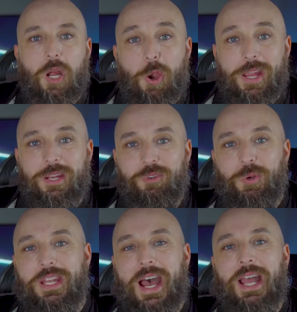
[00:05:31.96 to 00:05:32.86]
All right,
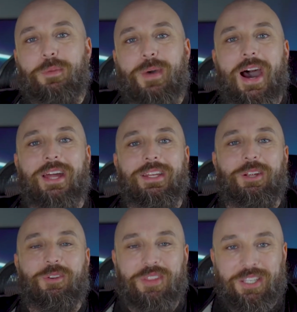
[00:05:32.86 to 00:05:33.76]
everyone, I am out of
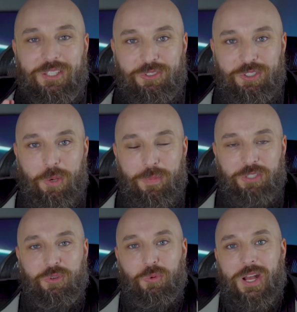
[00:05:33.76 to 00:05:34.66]
here. Thank you so
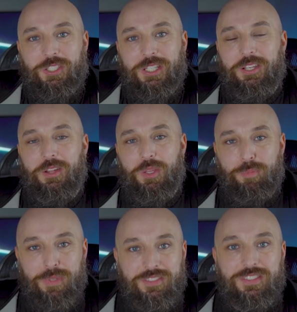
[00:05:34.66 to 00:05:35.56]
much for watching another
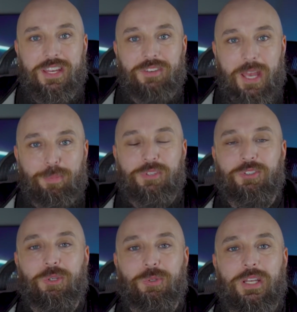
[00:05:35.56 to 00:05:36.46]
BizDev
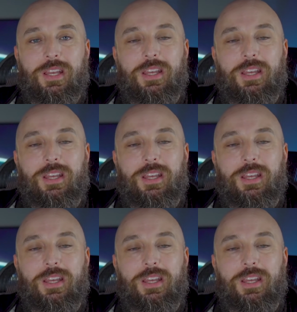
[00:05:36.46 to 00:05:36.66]
episode.